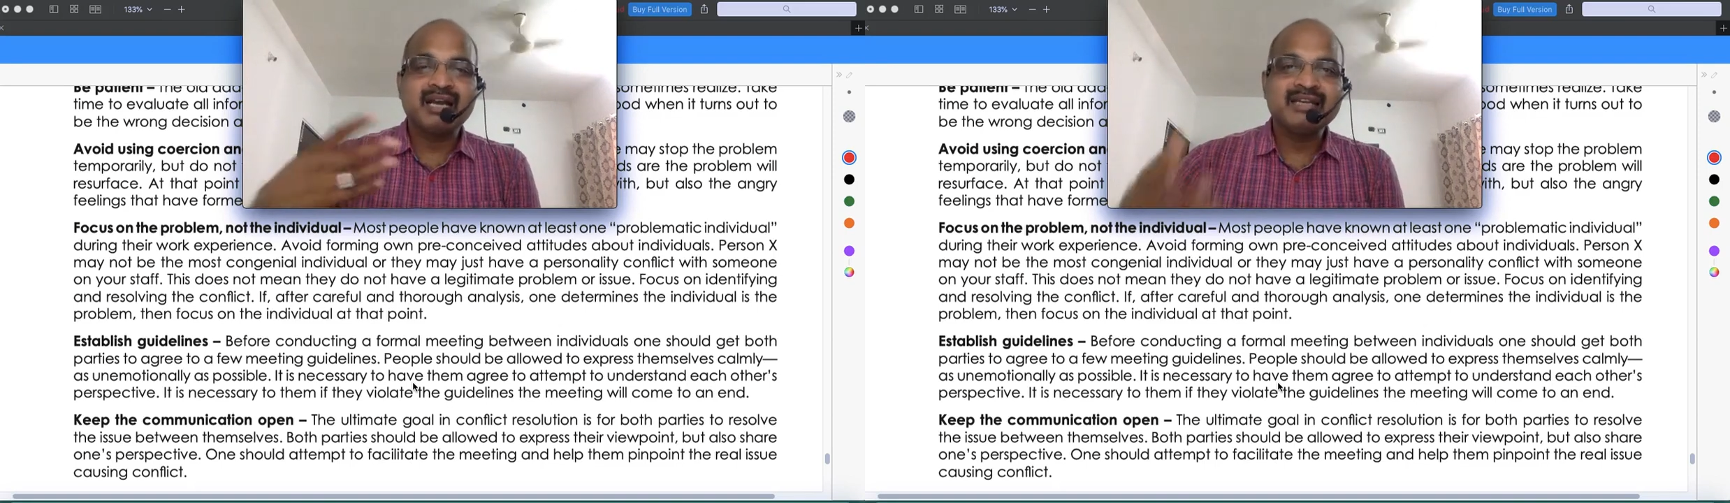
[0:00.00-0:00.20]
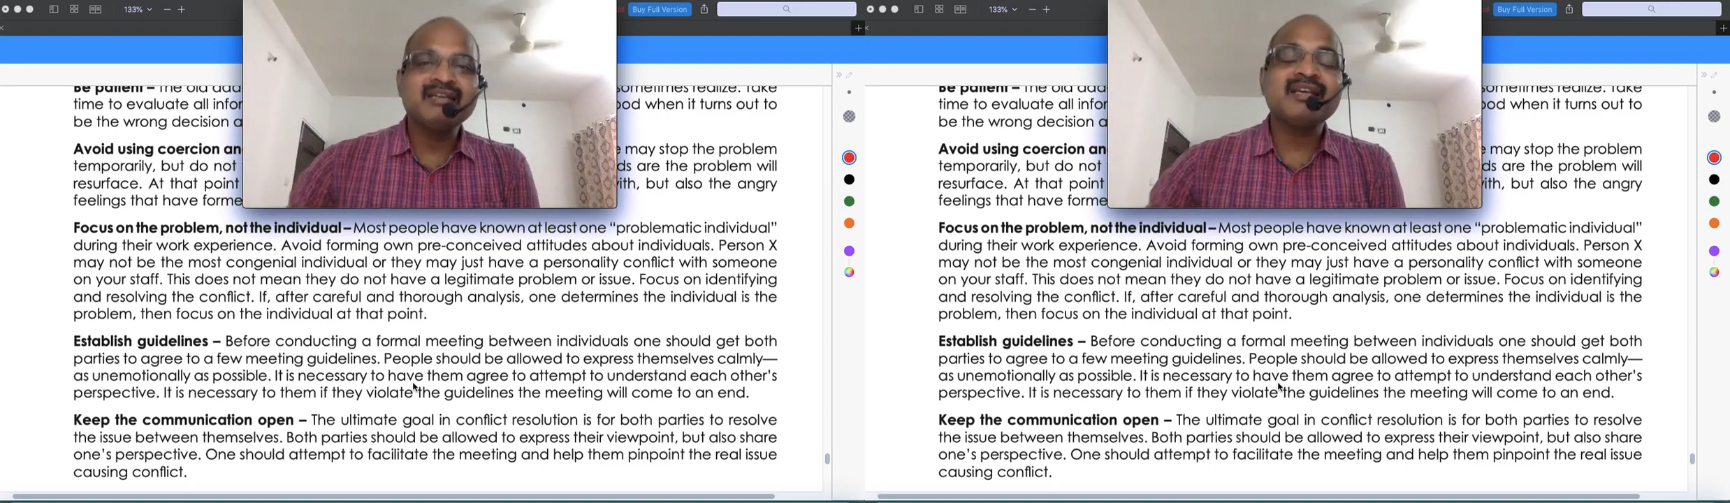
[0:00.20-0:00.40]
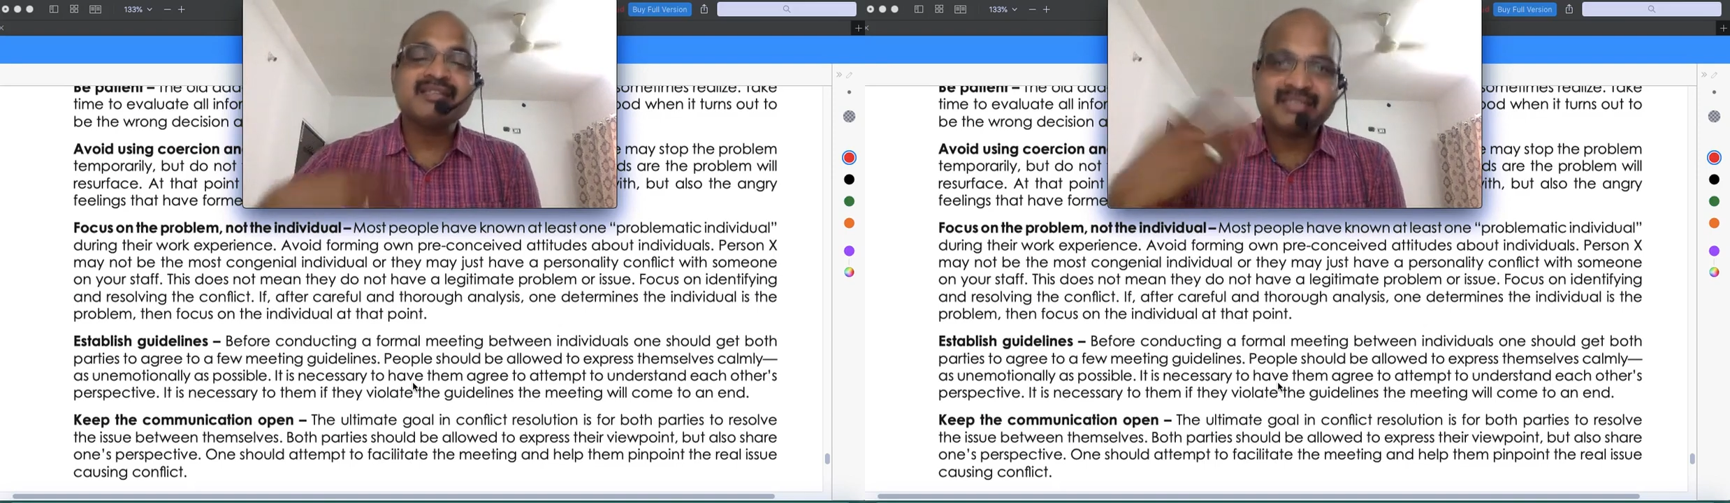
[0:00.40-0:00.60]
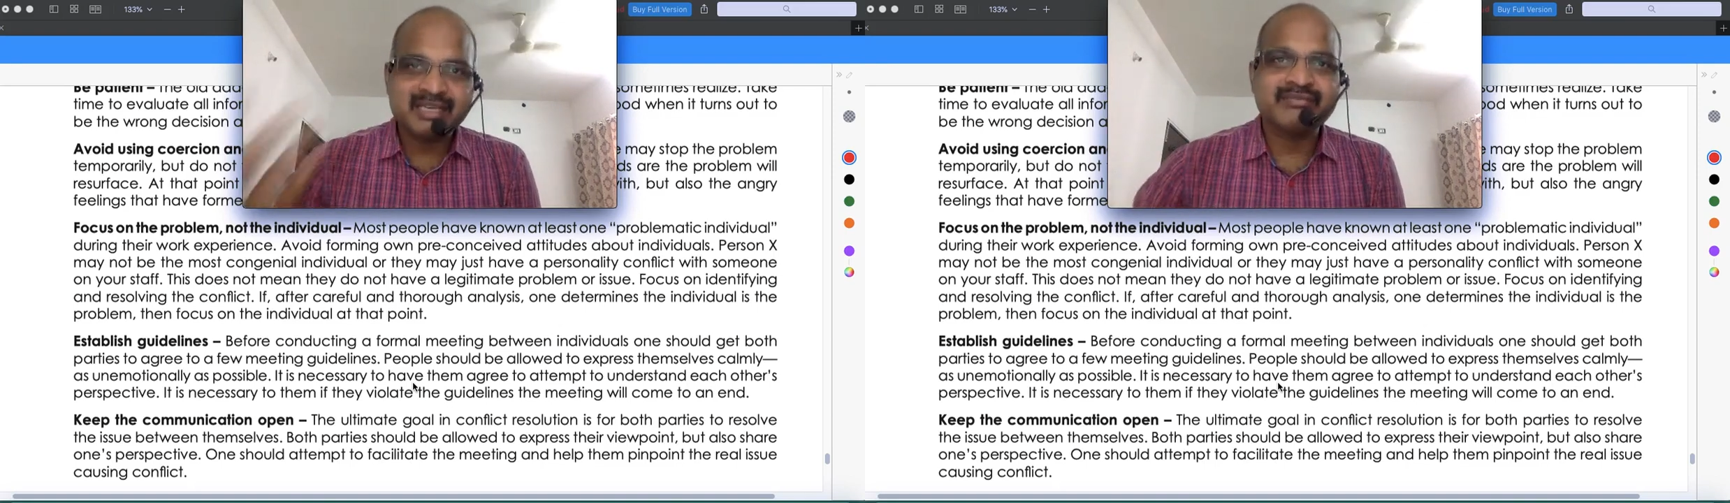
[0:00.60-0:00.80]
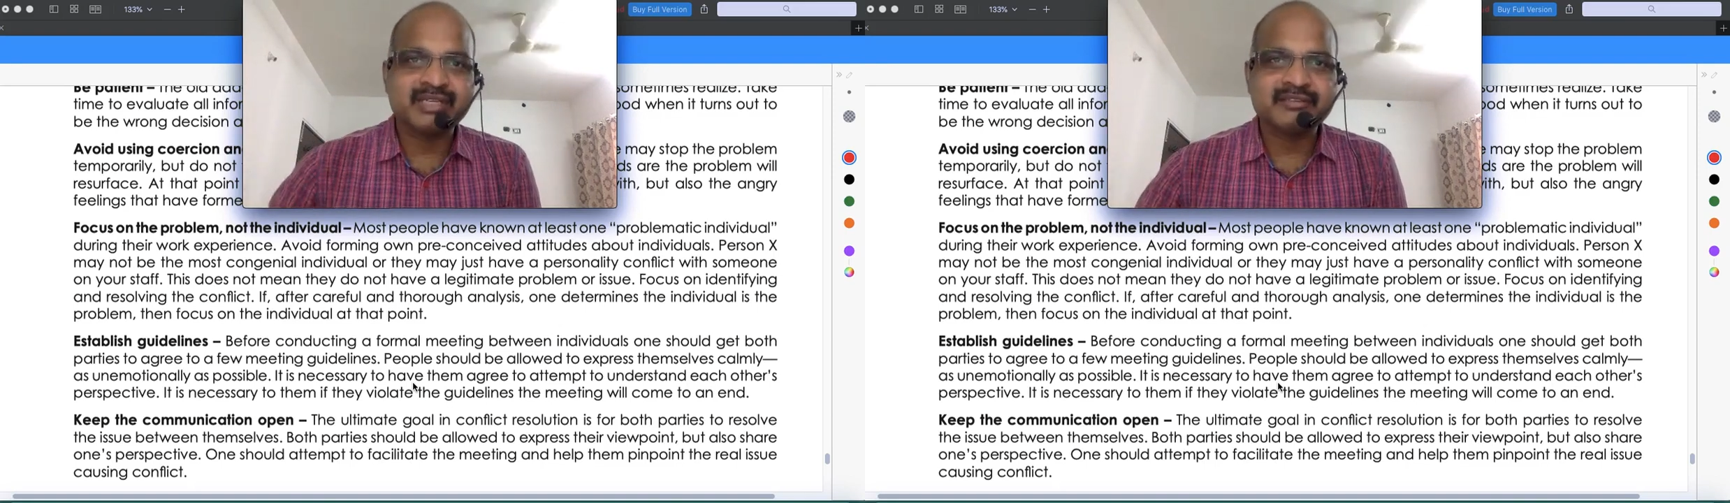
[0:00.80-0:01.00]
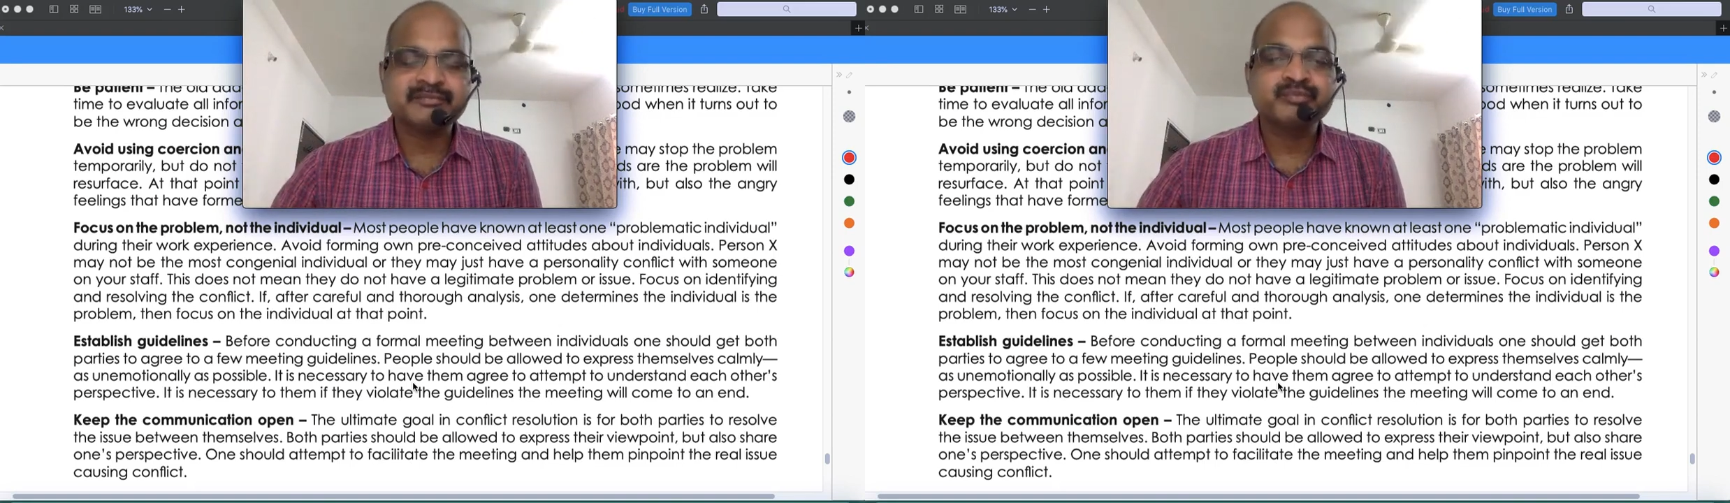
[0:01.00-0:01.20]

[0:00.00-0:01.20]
guidelines given